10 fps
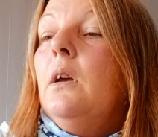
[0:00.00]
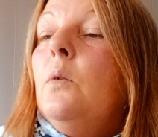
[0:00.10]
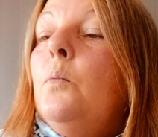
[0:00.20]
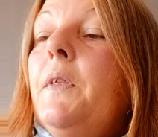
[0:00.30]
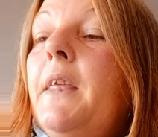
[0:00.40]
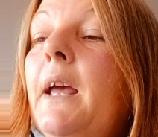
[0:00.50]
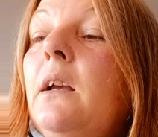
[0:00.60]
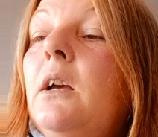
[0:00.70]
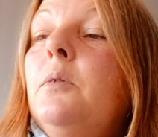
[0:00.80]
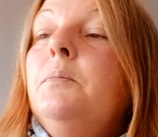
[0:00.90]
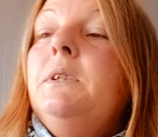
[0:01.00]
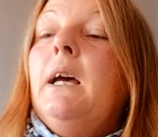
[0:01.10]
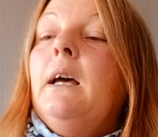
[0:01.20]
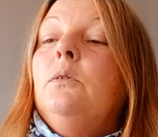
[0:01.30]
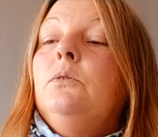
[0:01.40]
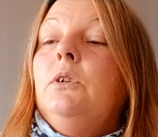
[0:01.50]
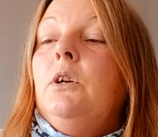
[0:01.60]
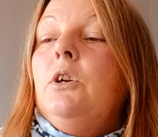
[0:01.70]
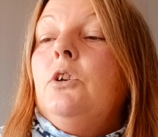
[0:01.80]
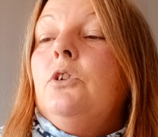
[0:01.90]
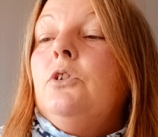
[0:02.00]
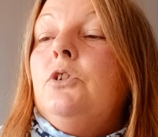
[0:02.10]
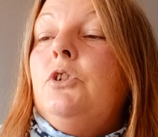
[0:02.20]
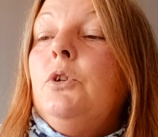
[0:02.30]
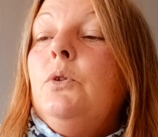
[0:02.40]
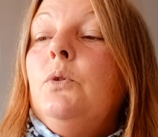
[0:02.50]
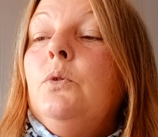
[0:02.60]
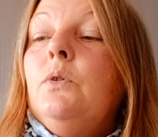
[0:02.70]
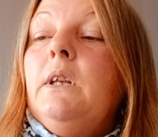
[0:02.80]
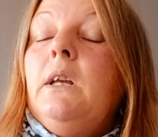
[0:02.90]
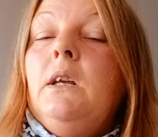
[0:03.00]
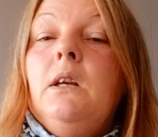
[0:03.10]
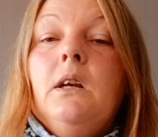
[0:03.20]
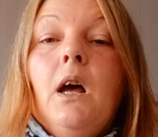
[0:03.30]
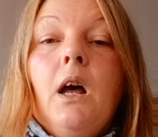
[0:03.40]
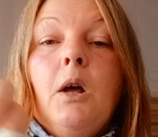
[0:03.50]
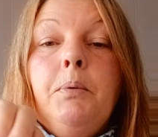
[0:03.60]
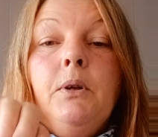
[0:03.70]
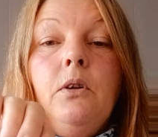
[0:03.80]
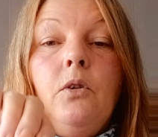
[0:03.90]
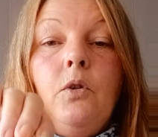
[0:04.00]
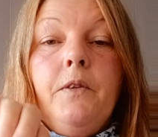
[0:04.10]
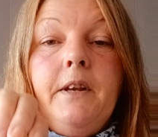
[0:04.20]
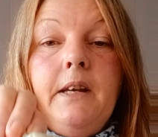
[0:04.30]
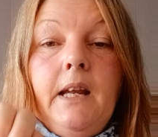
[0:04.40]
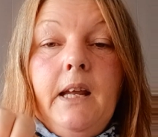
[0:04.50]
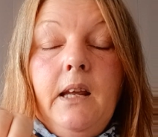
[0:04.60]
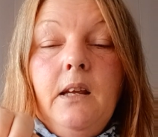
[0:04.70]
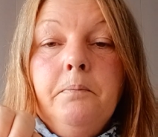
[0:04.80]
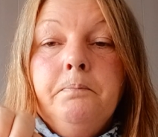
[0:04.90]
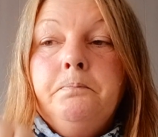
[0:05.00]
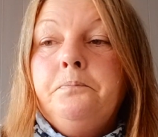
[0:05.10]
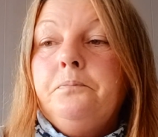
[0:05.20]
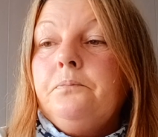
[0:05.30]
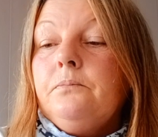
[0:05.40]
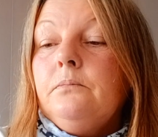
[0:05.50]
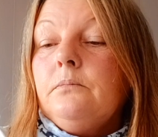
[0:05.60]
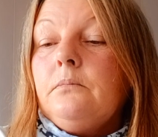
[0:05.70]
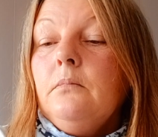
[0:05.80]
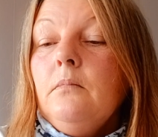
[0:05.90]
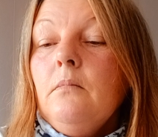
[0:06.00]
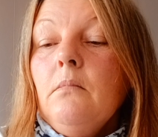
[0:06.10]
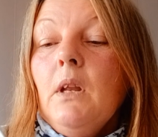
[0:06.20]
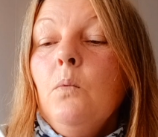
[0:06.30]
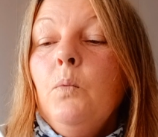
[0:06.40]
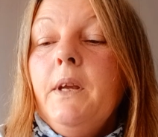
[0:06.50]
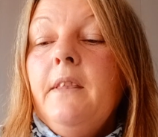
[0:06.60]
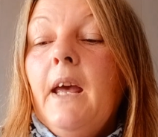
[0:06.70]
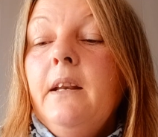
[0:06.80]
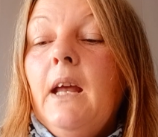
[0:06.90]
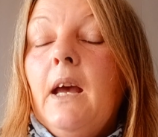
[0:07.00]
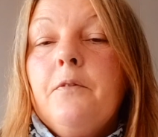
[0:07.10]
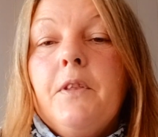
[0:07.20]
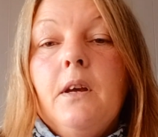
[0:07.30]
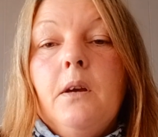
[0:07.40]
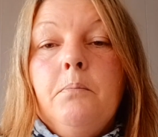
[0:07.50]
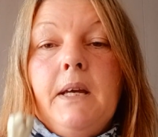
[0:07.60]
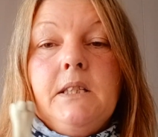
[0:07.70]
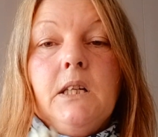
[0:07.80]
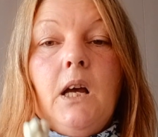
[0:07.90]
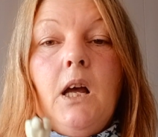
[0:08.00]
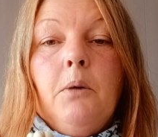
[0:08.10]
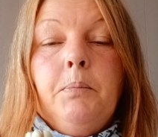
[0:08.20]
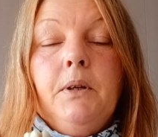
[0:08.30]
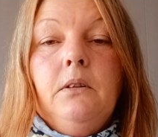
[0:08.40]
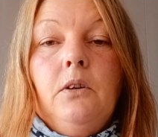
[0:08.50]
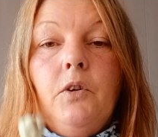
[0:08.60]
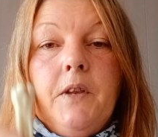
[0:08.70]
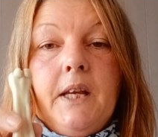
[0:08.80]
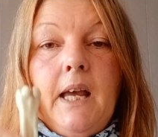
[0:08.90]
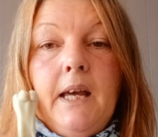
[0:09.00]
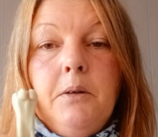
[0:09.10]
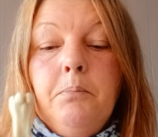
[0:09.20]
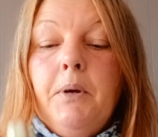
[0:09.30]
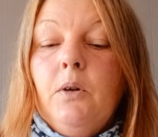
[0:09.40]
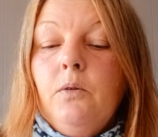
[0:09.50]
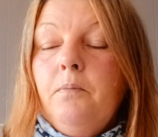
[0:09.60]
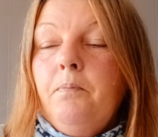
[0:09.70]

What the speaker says: We then come down to the carpal or the knee. We then have the metacarpal or the cannon bone.